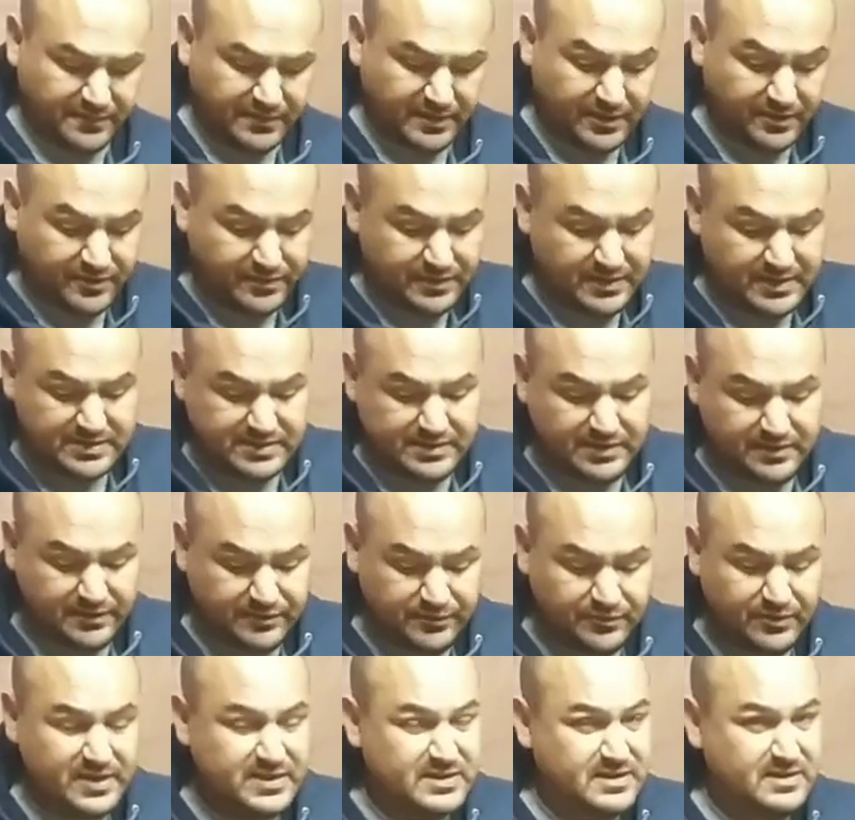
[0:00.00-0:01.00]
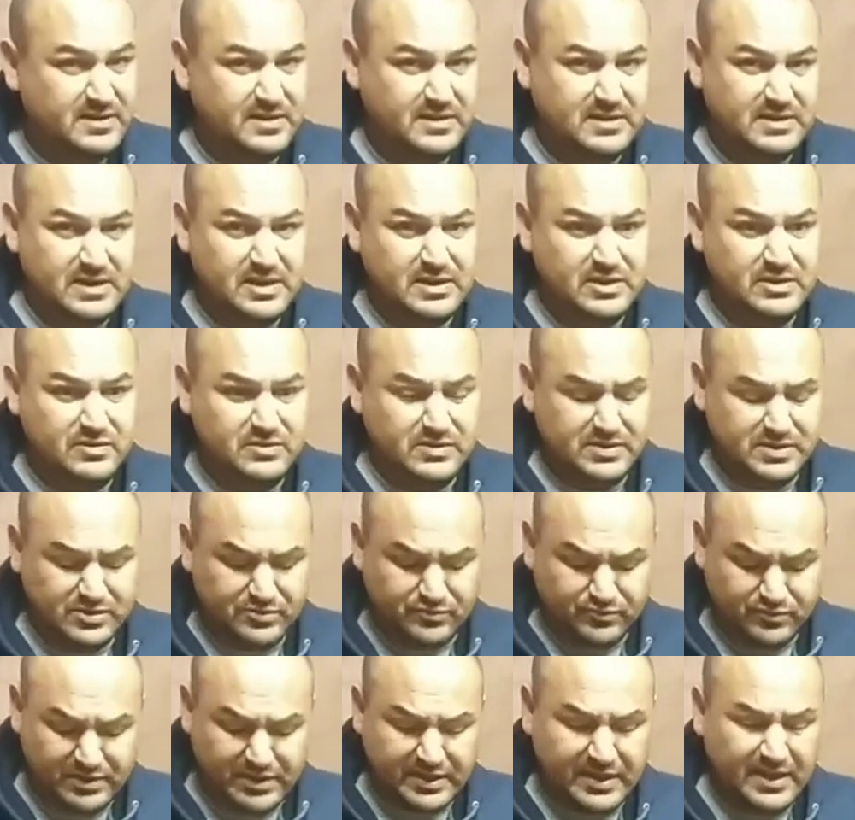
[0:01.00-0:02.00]
The other thing is the thread that they use
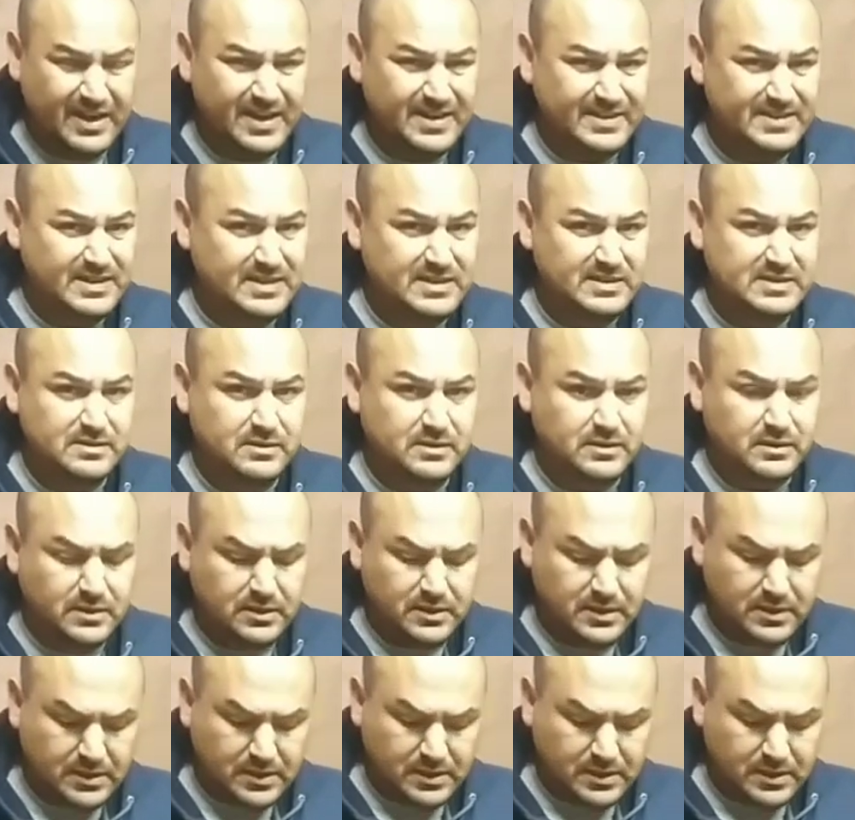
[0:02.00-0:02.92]
is really high tensile.